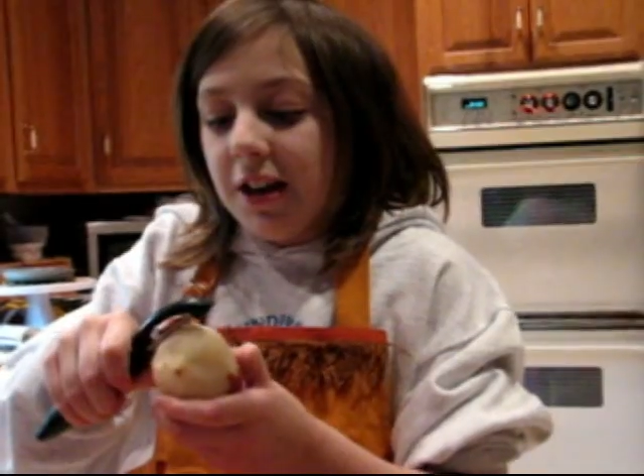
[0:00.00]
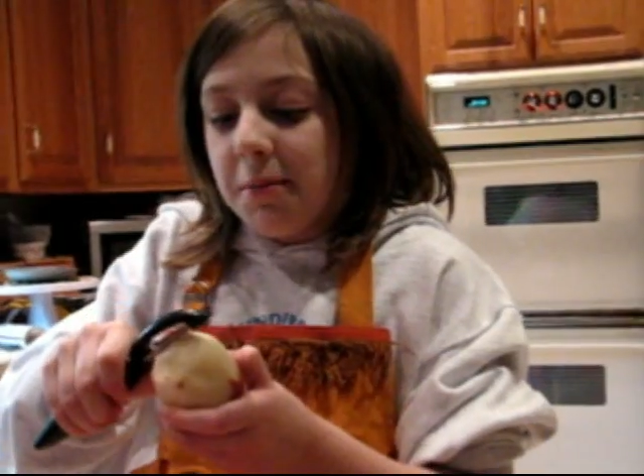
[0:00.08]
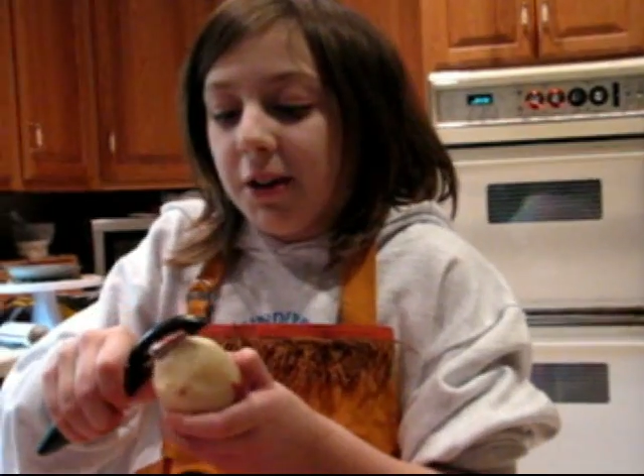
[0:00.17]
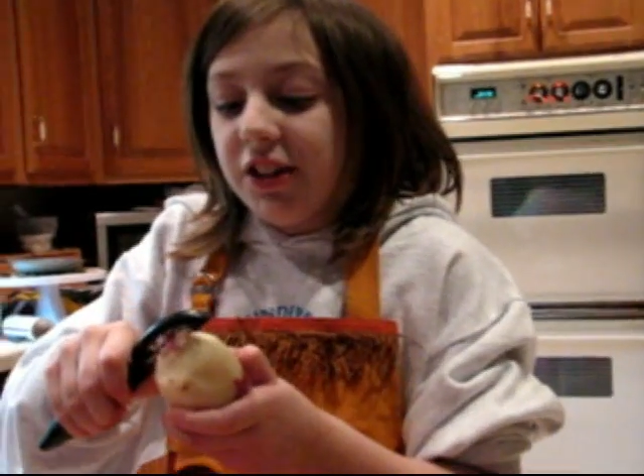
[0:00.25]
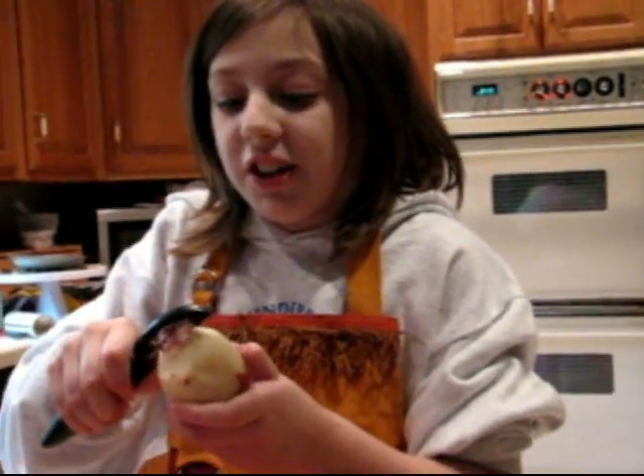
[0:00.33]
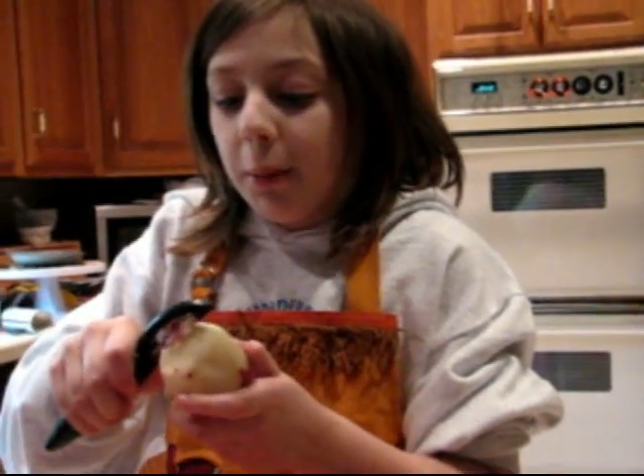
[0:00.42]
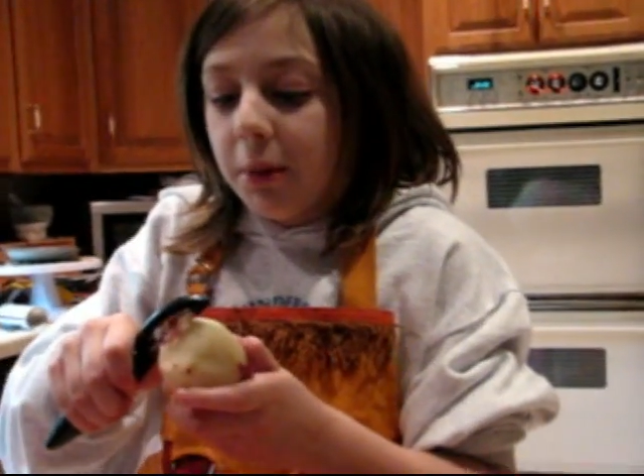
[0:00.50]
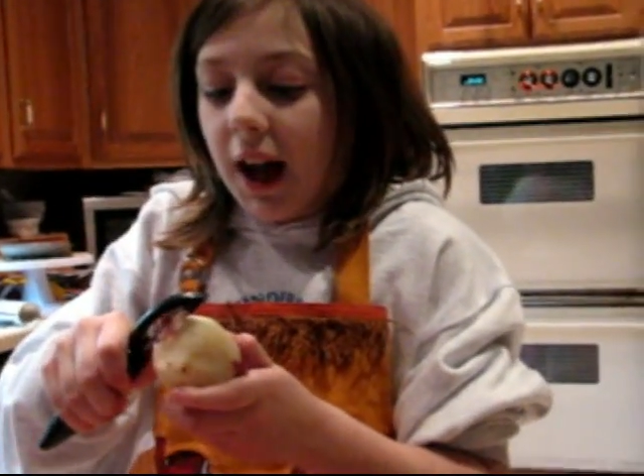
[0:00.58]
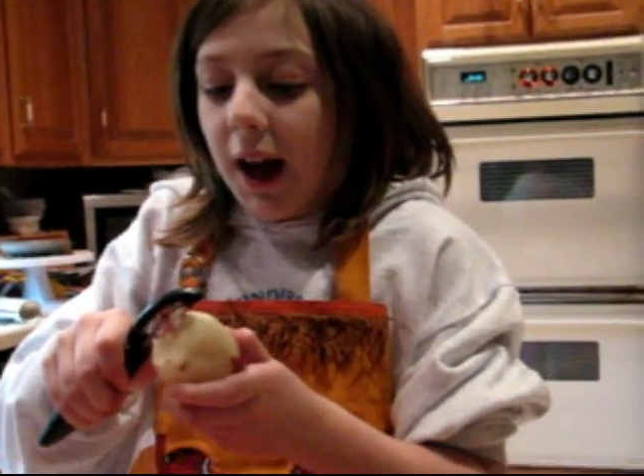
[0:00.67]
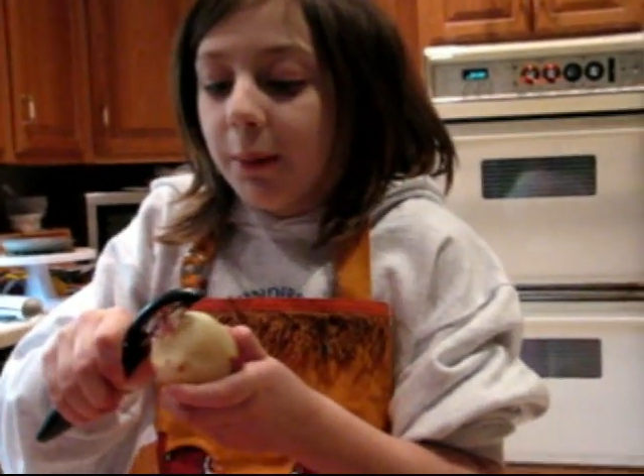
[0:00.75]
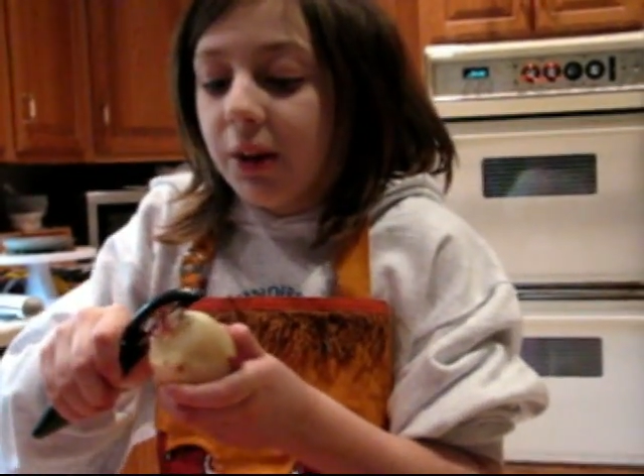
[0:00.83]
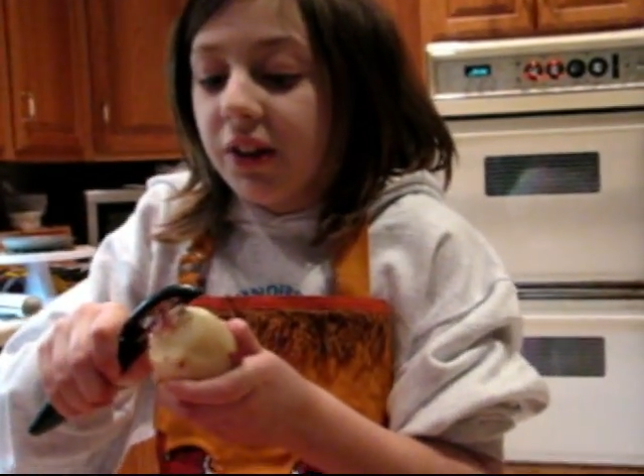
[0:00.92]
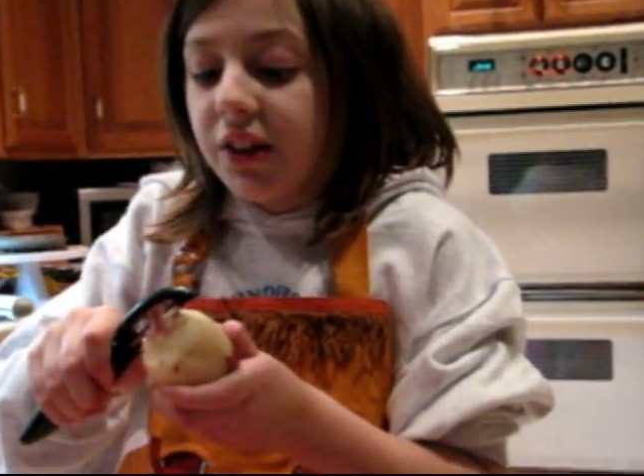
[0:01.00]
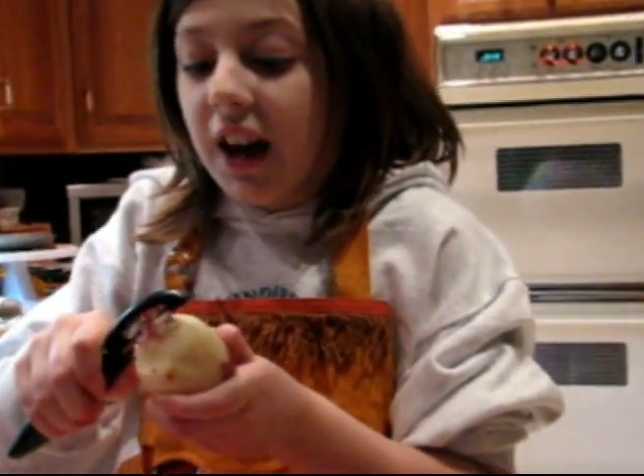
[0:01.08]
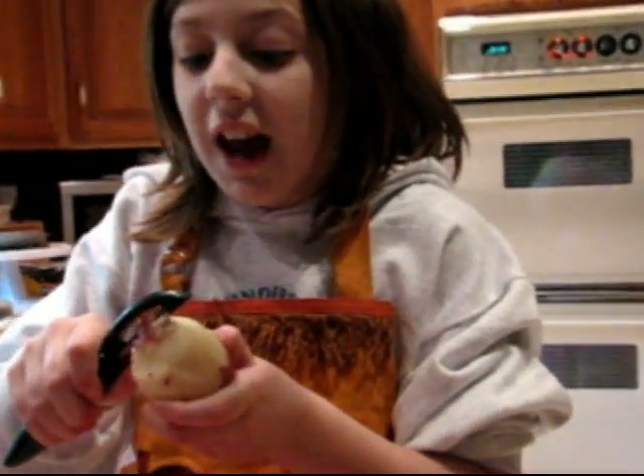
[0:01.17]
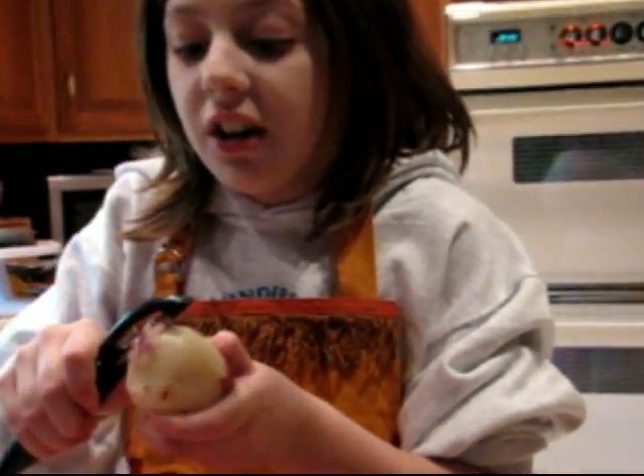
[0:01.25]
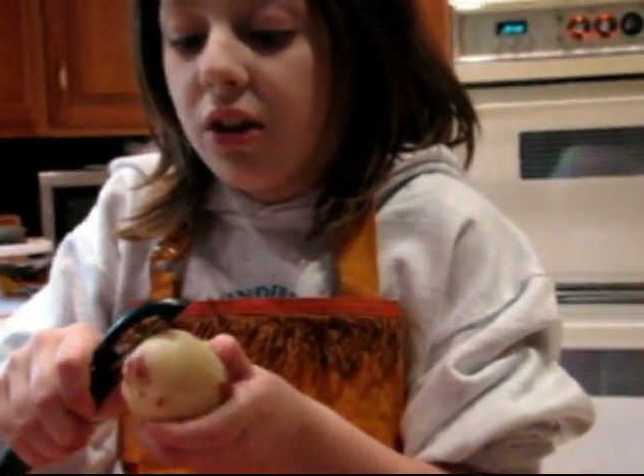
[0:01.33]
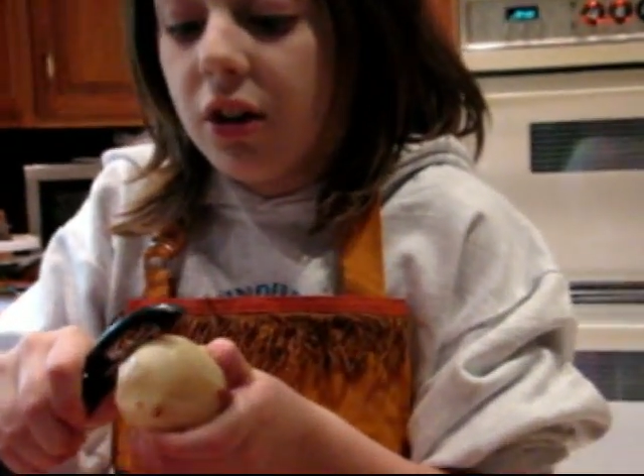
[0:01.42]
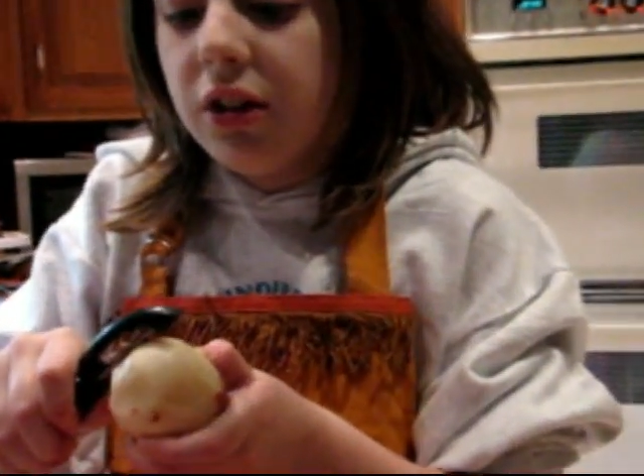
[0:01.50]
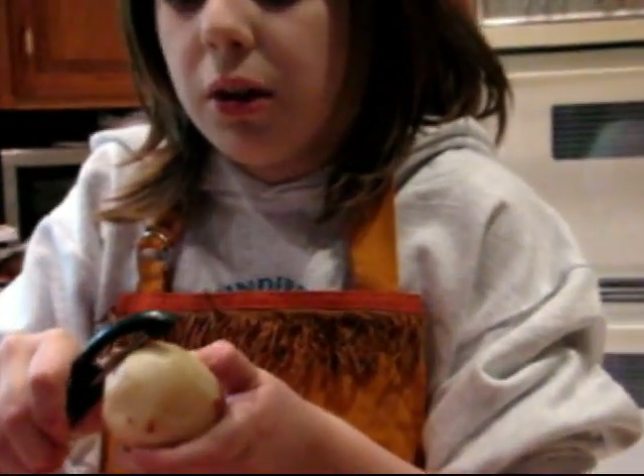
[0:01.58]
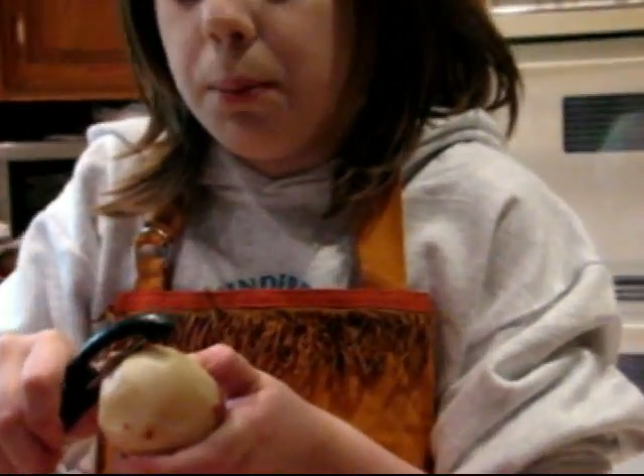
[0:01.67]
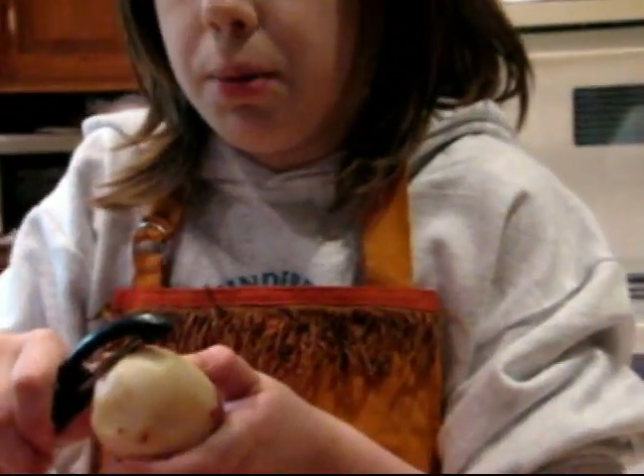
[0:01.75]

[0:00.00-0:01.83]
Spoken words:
But sometimes it's not good to